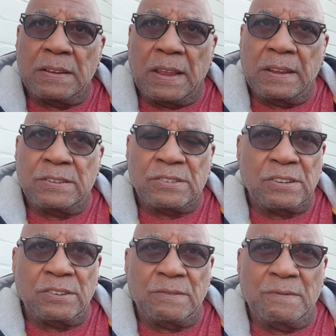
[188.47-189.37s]
It's
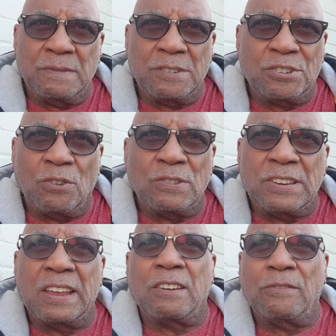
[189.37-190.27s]
a short
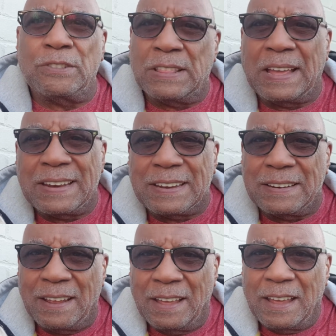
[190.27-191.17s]
takeoff and
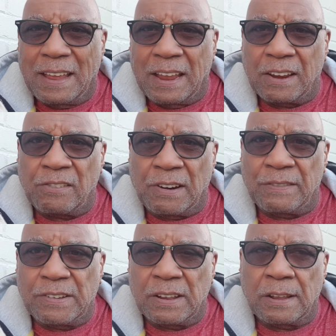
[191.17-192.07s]
landing
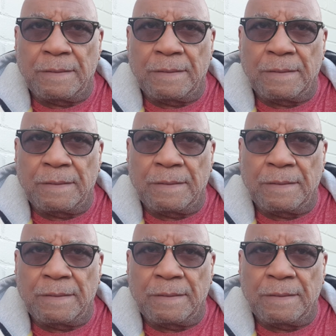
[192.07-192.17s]
aircraft.